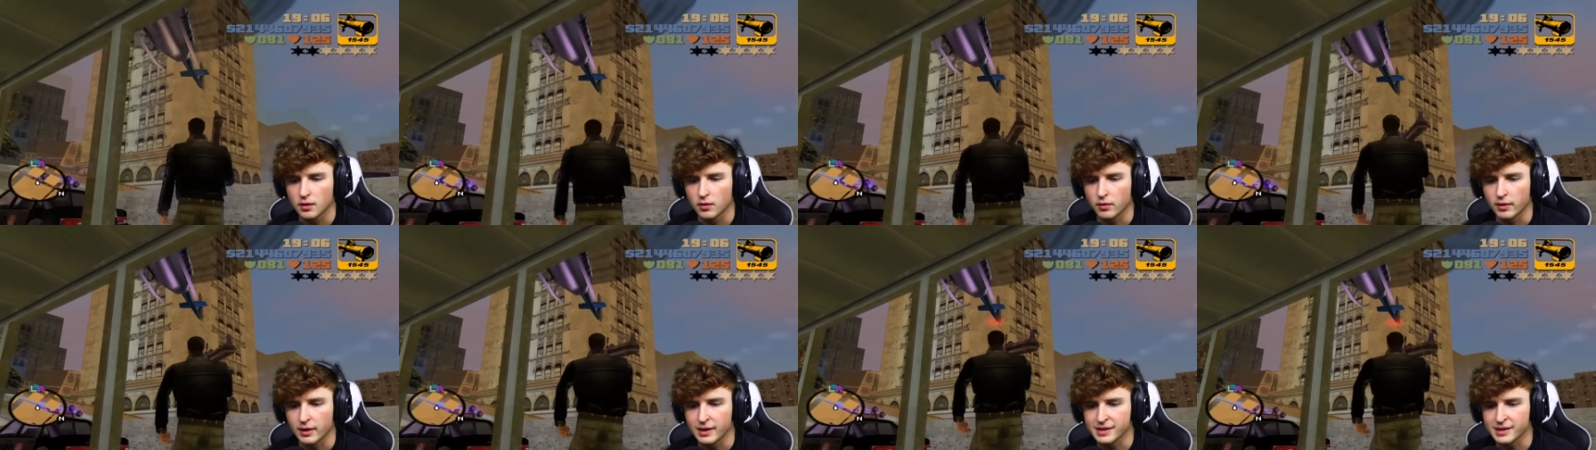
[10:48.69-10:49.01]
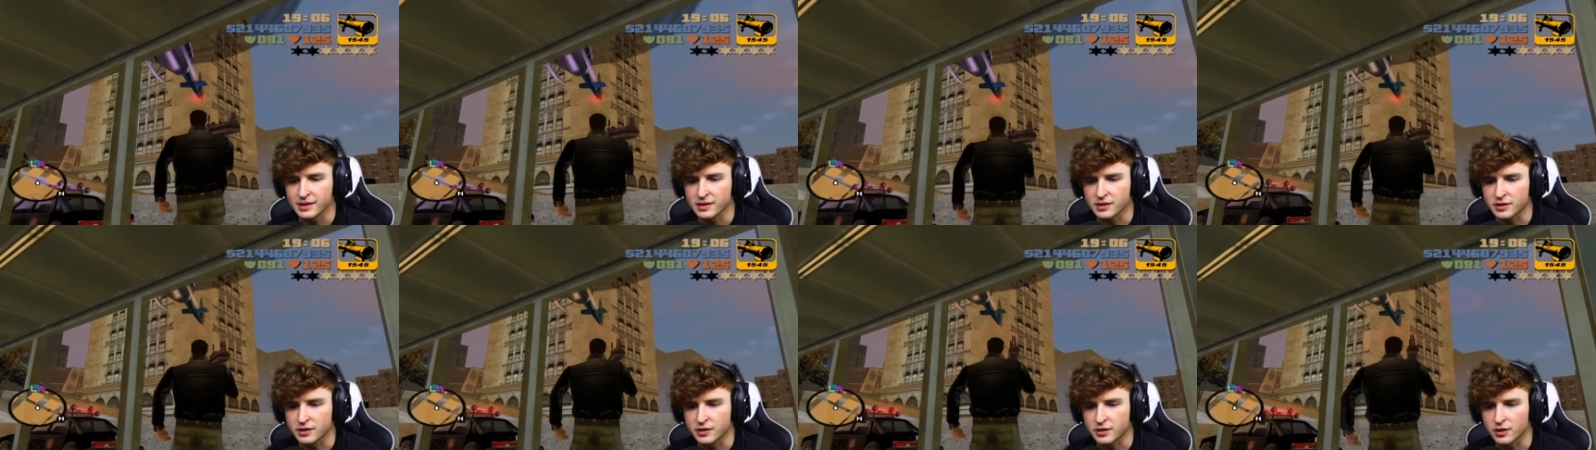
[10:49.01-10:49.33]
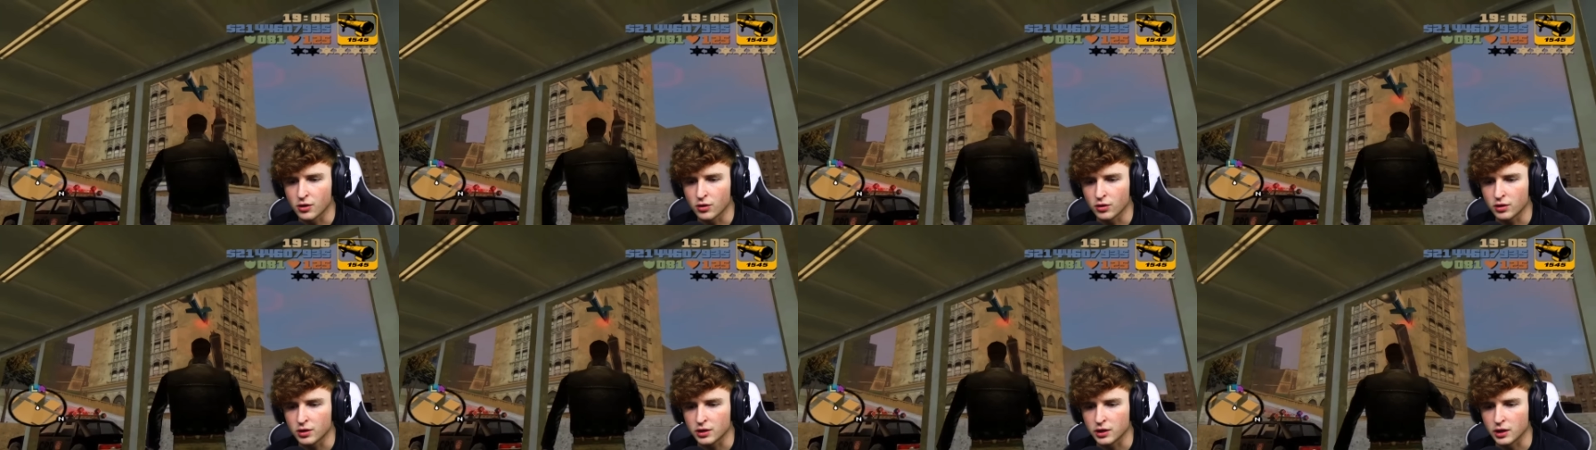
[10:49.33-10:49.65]
Why is it
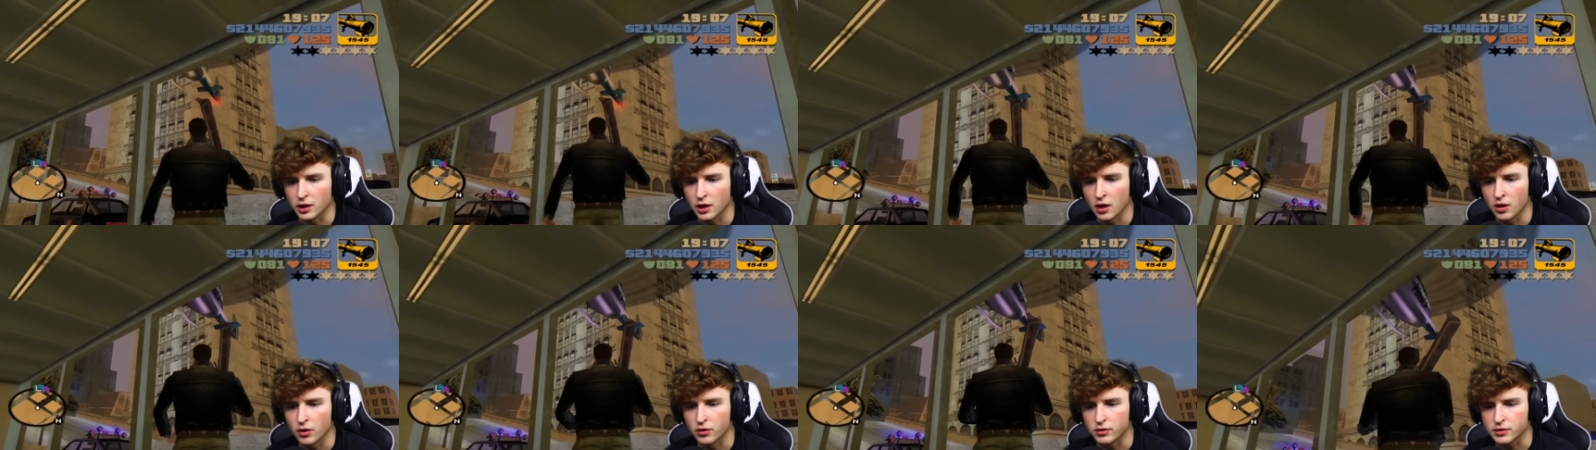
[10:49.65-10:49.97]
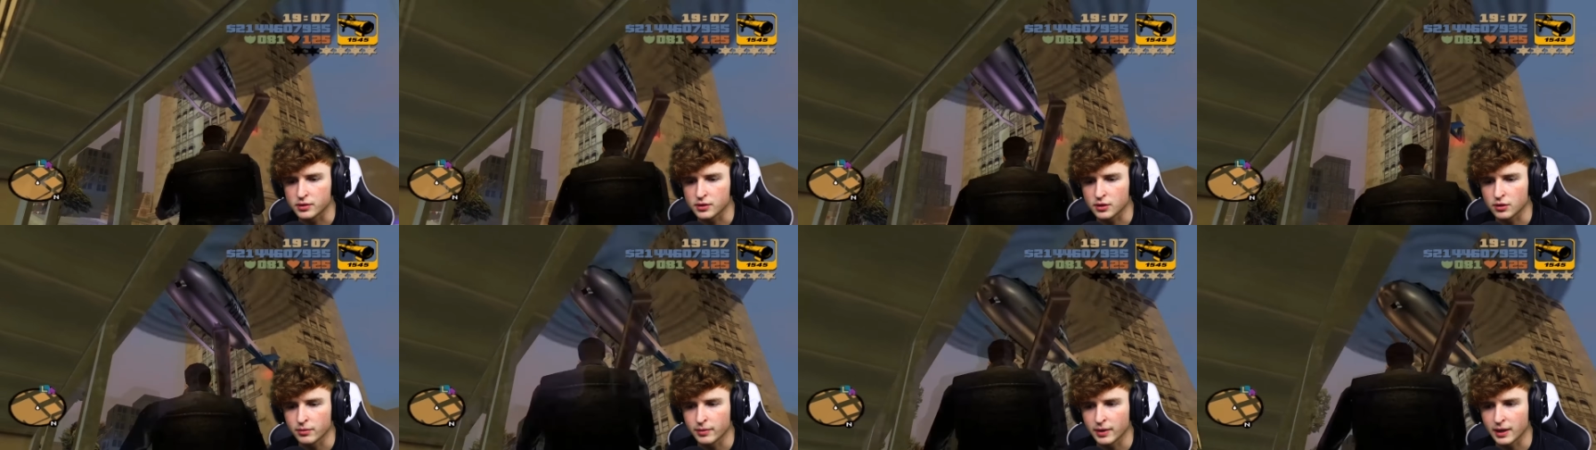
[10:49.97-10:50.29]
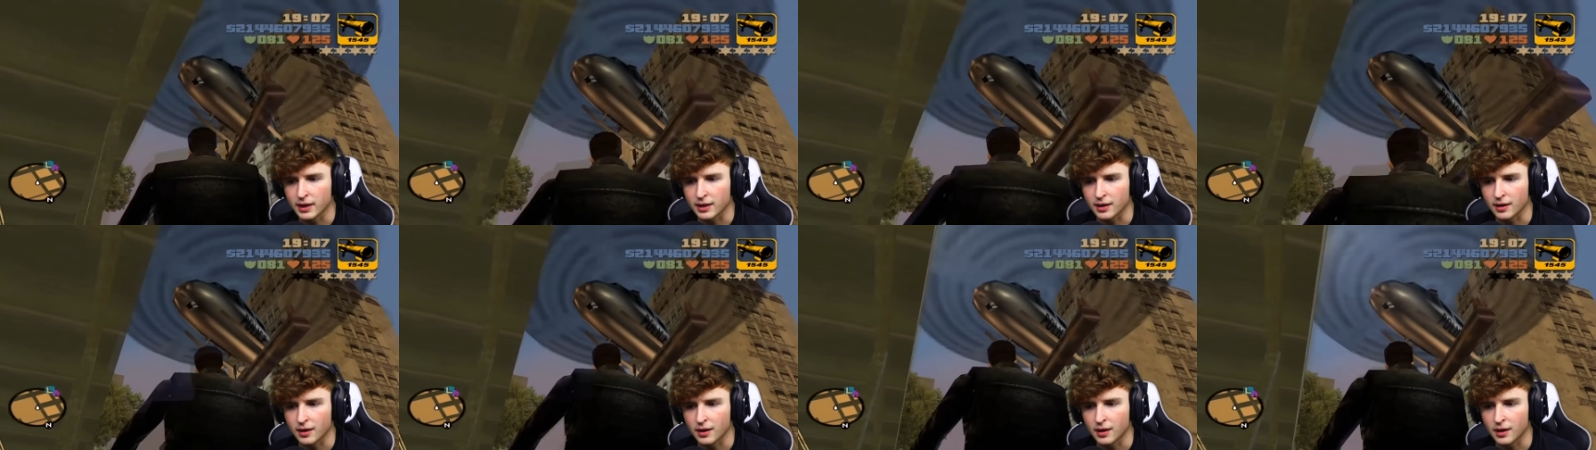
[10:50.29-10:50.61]
so close? Oh
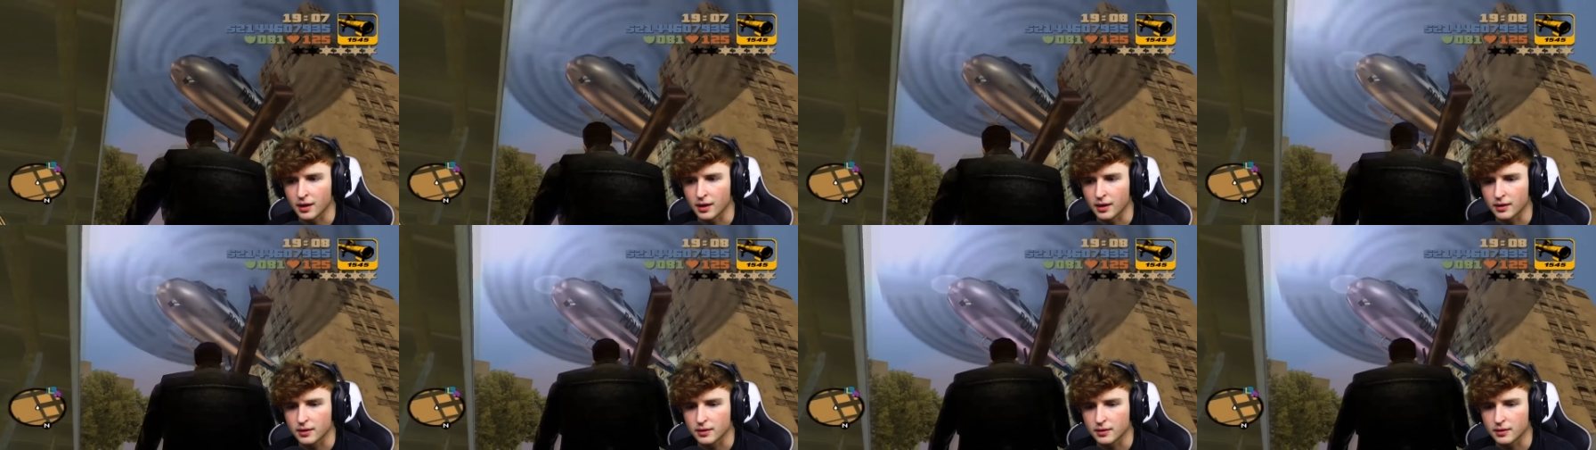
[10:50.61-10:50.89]
my god.